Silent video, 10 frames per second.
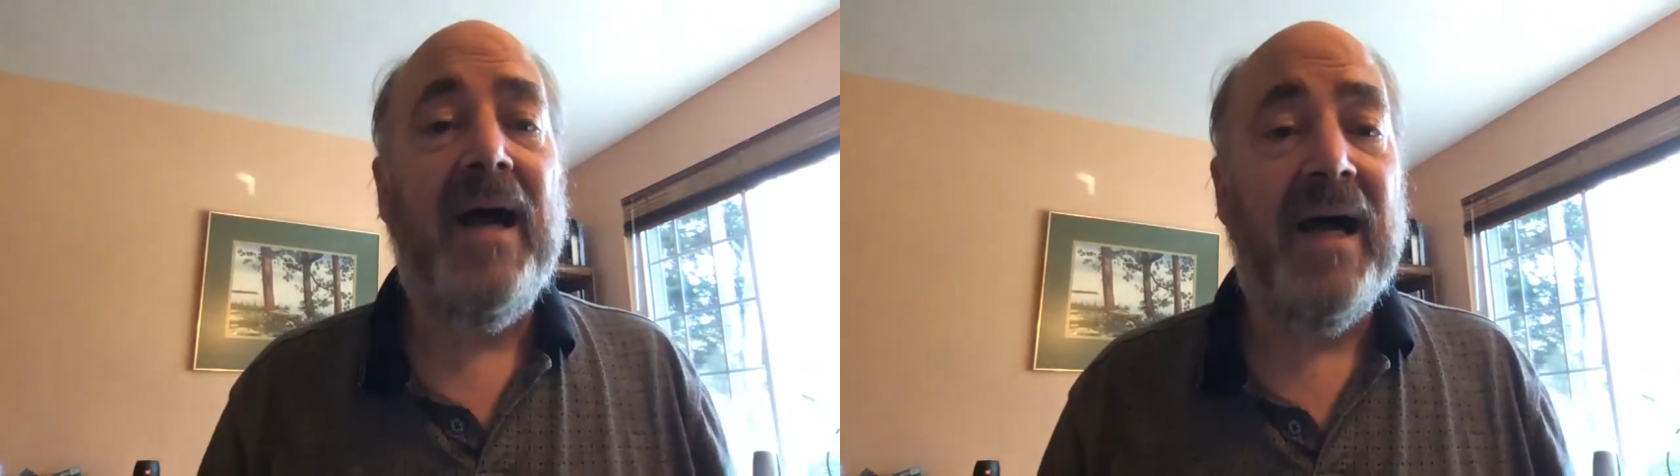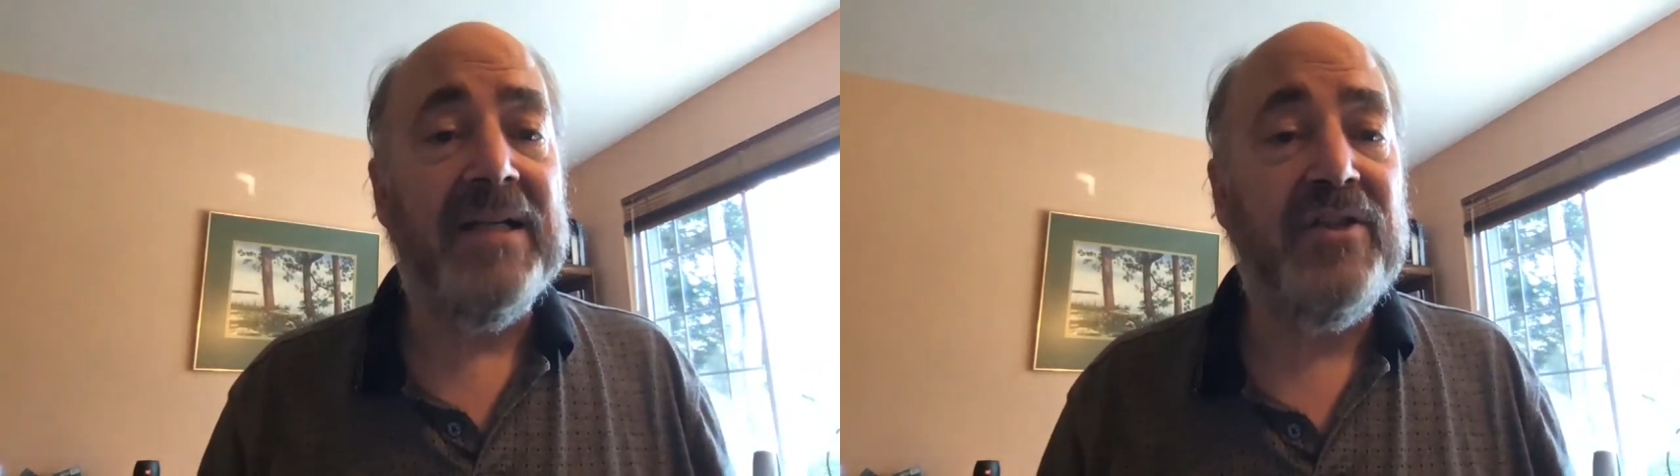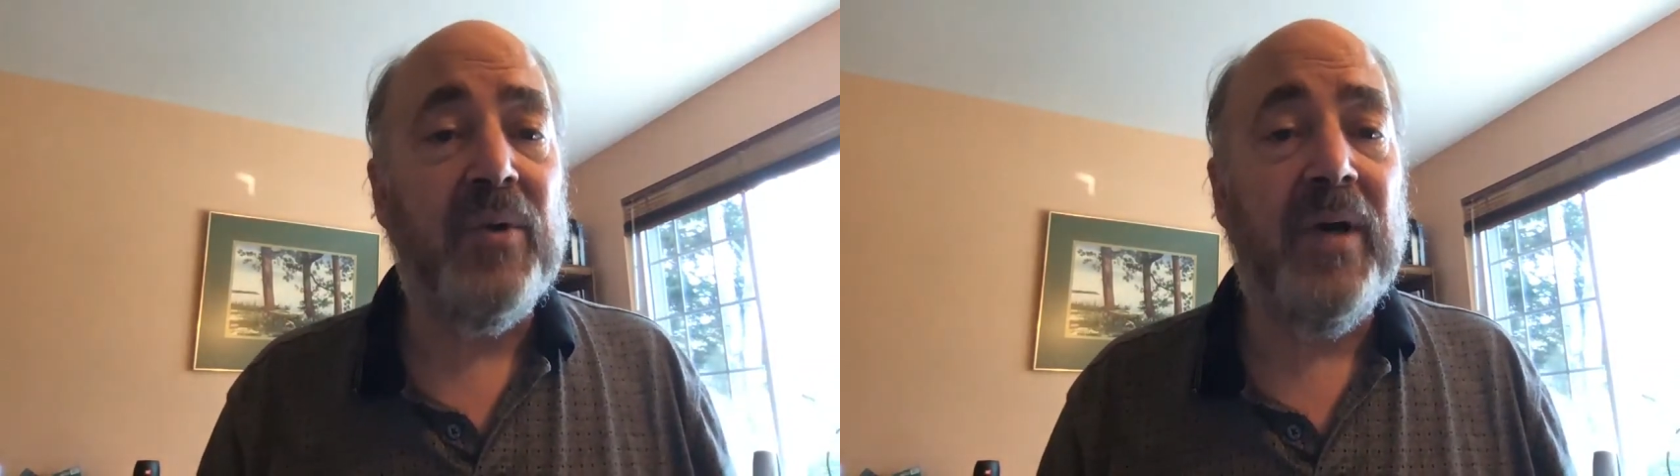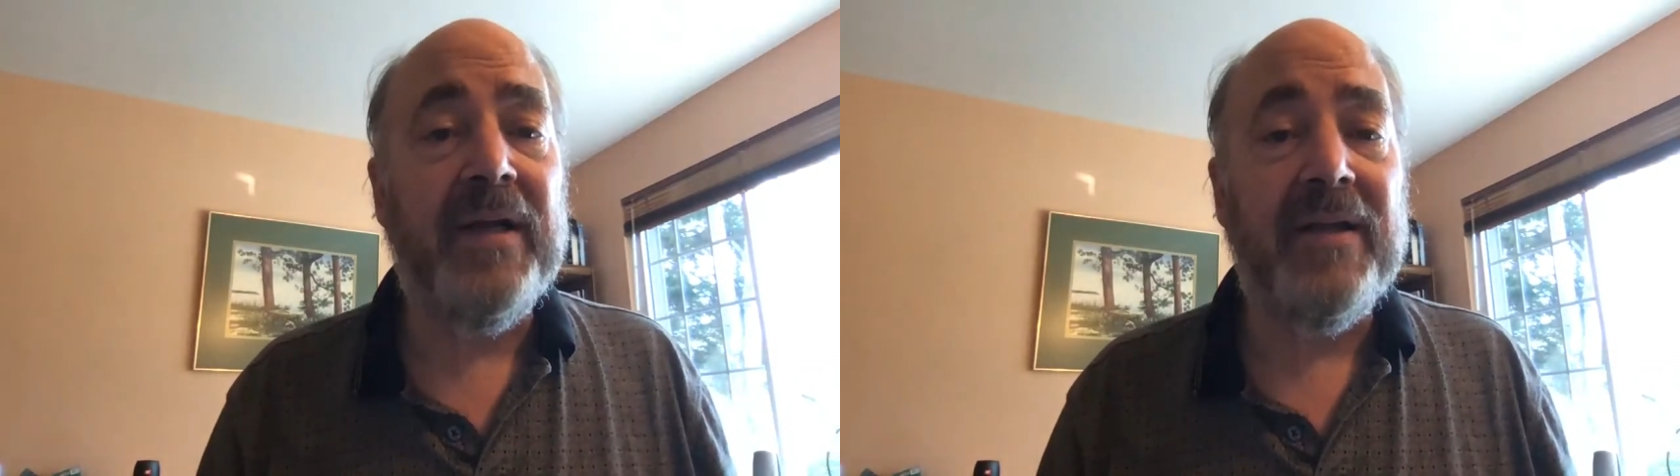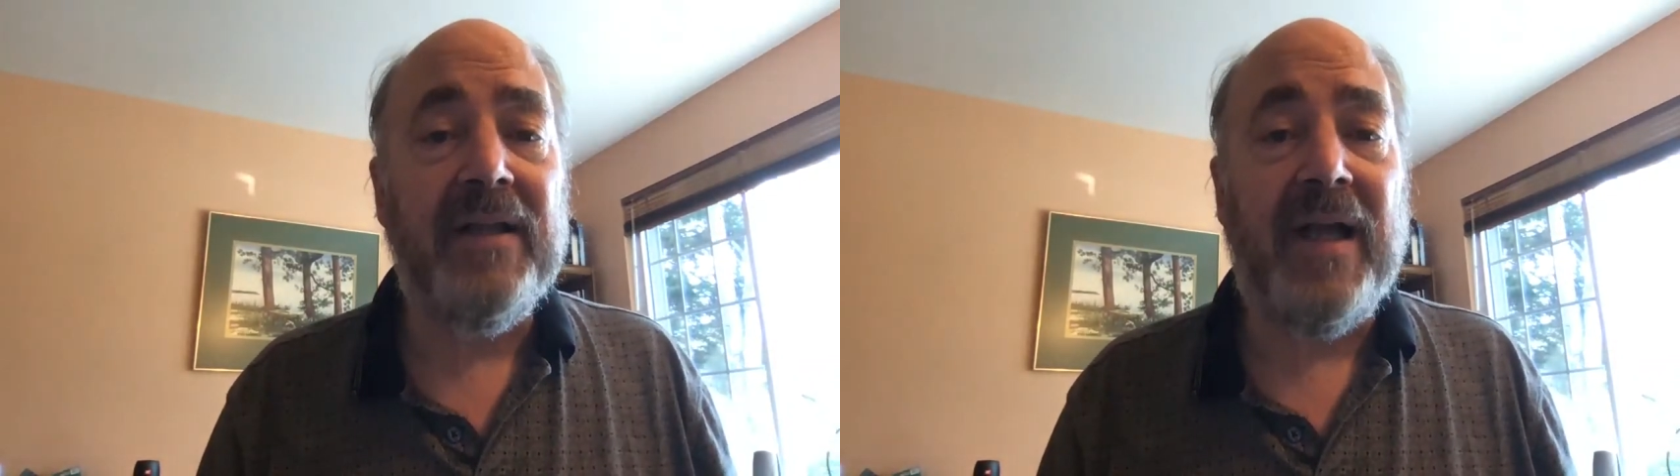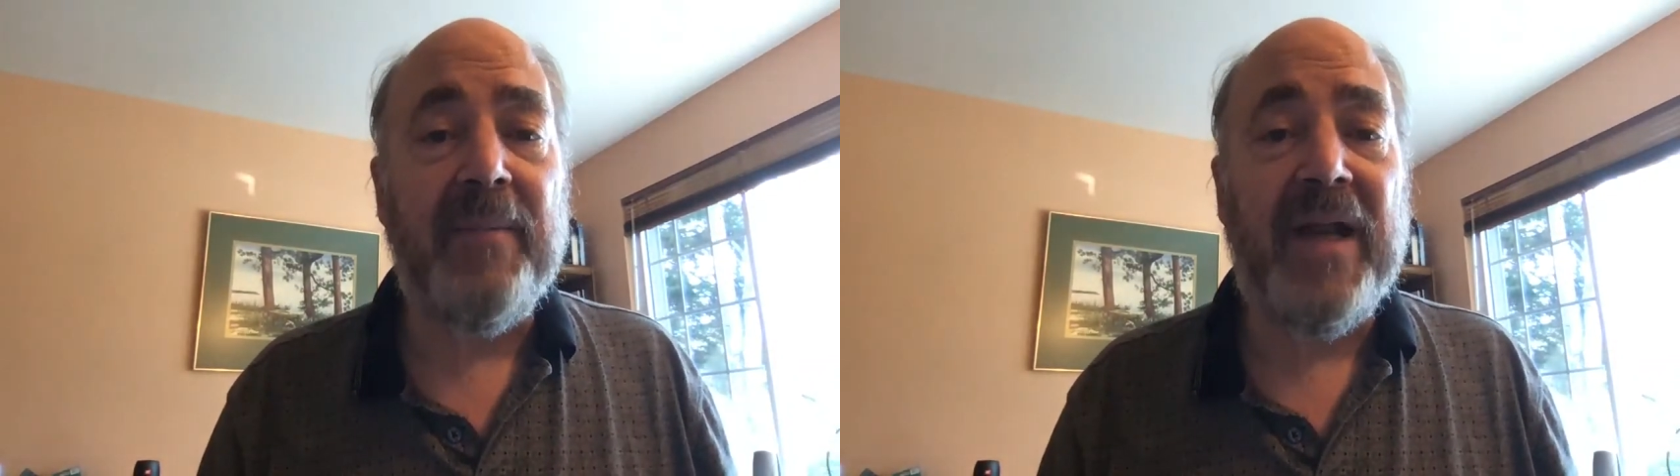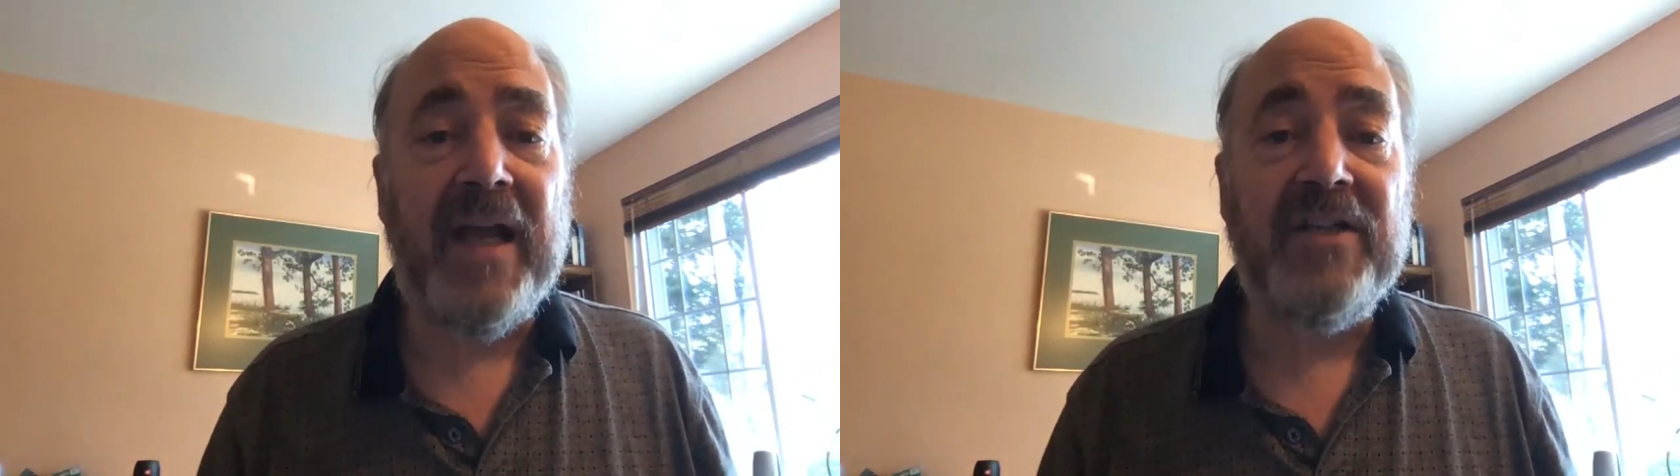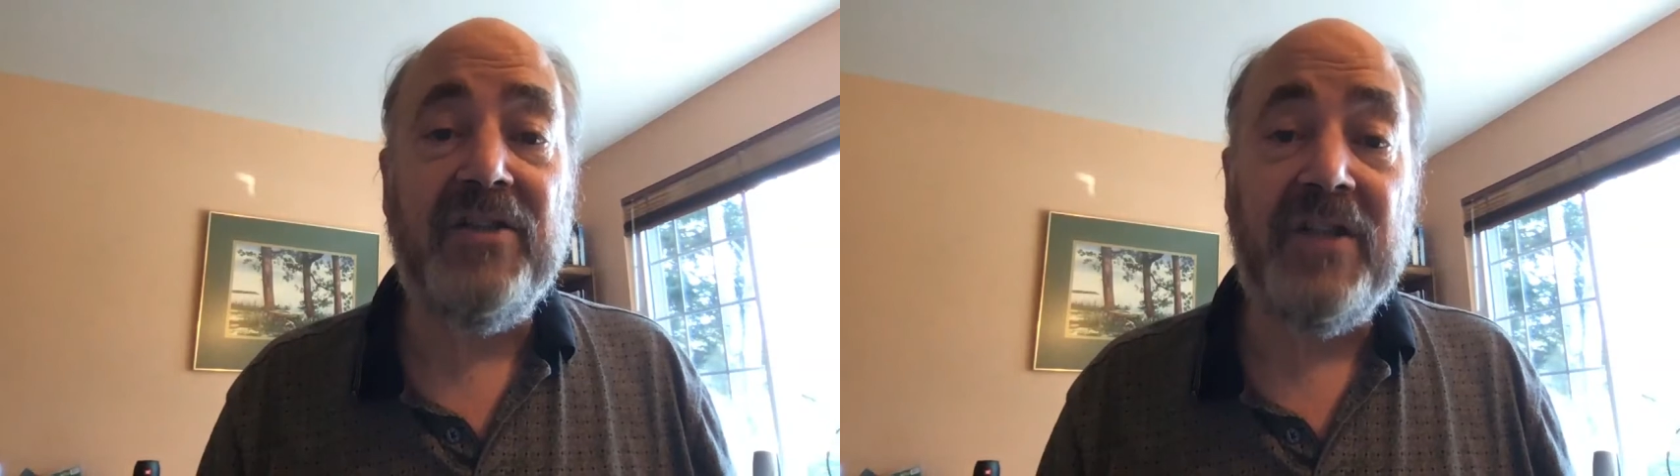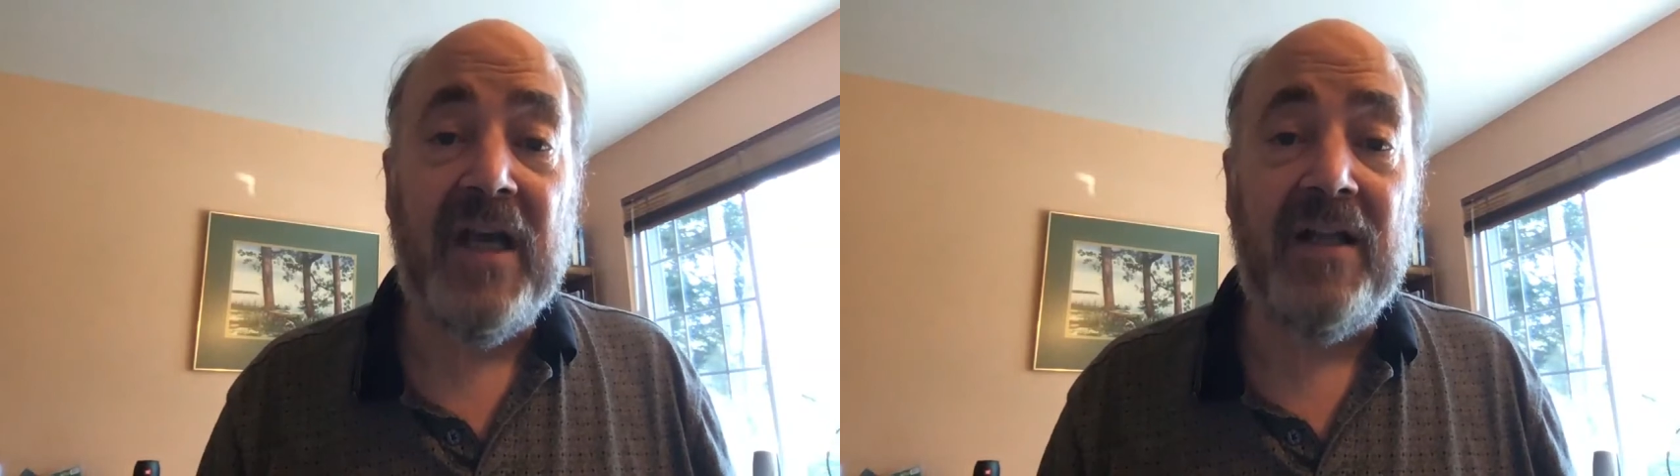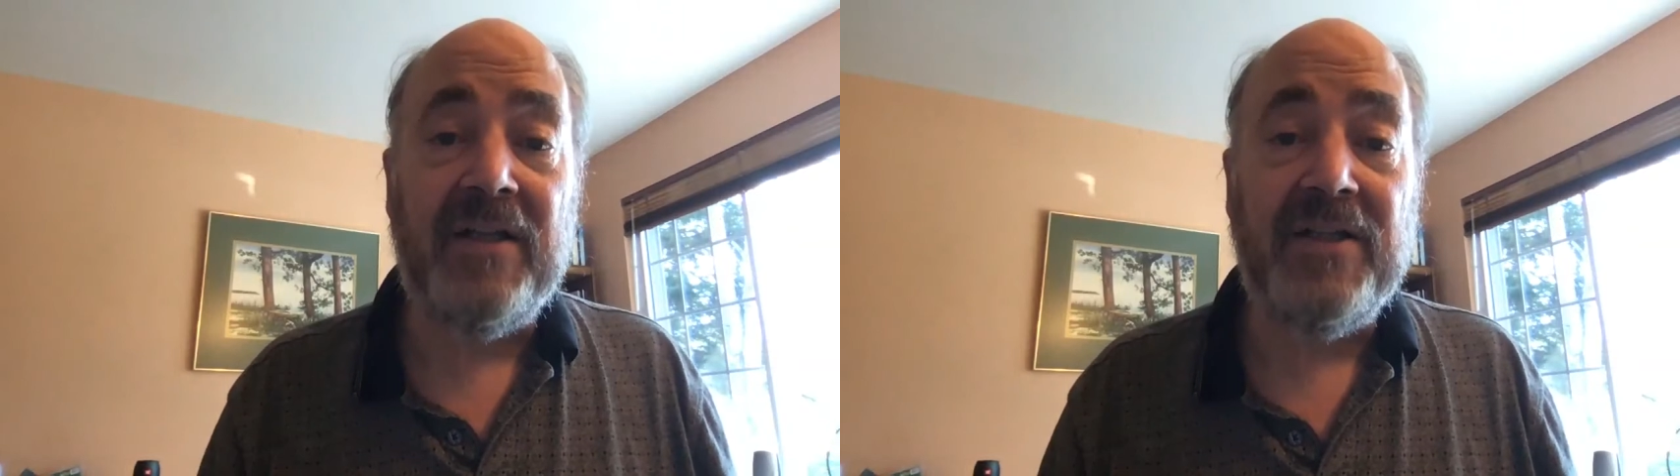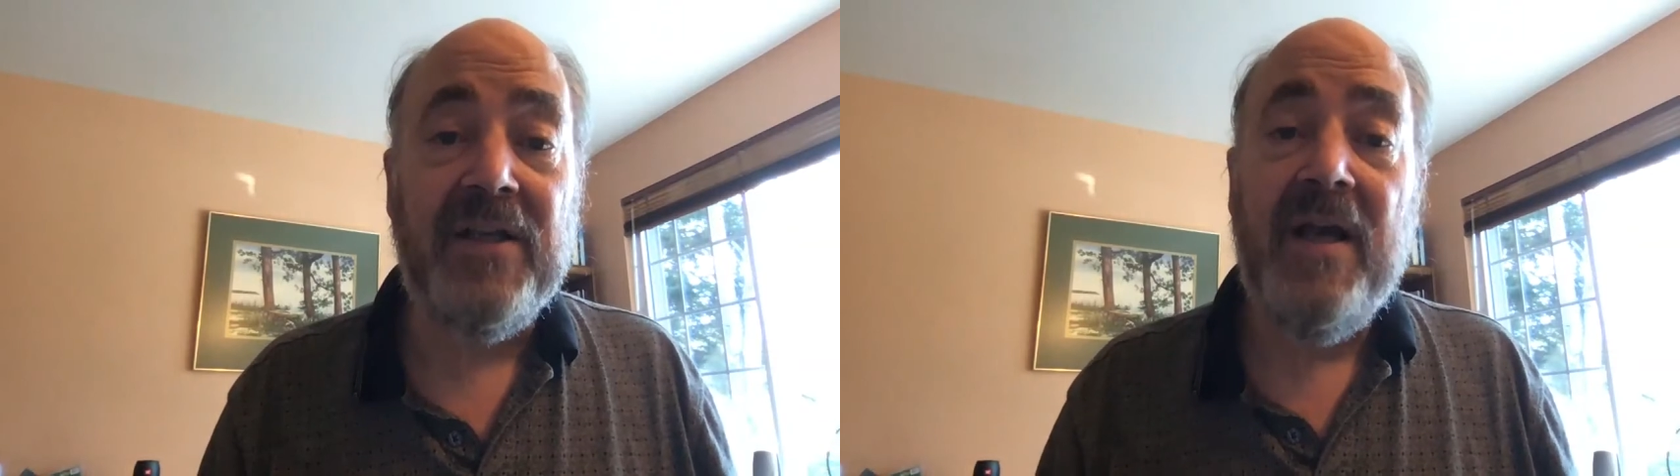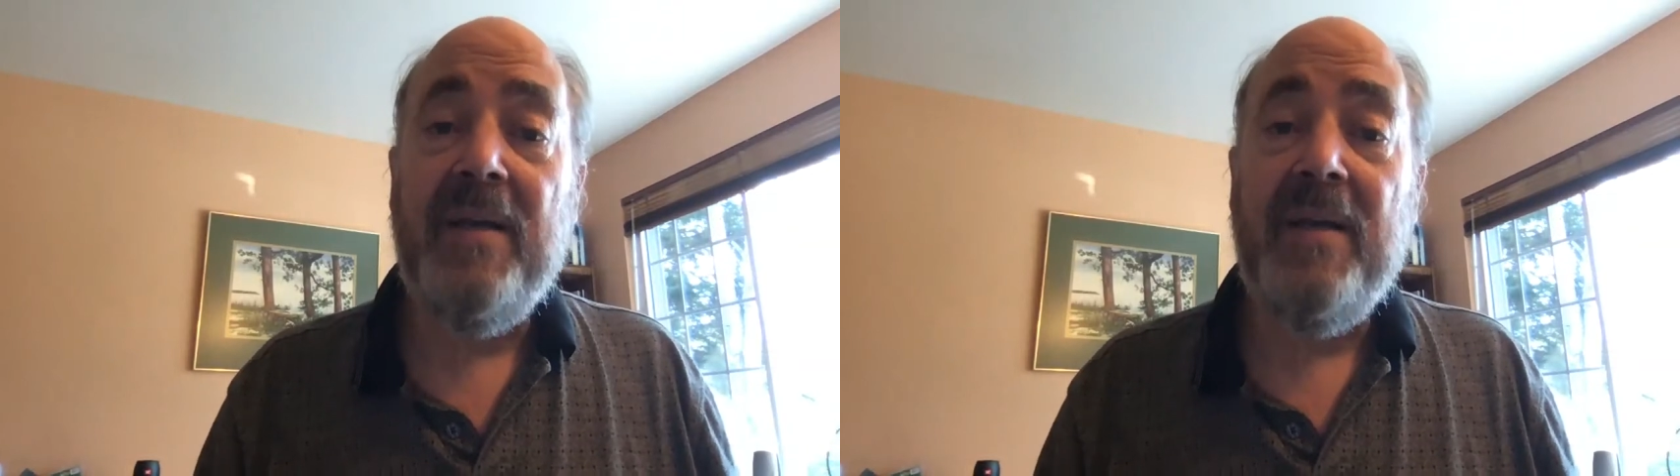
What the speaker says: I joined the Climate Action Challenge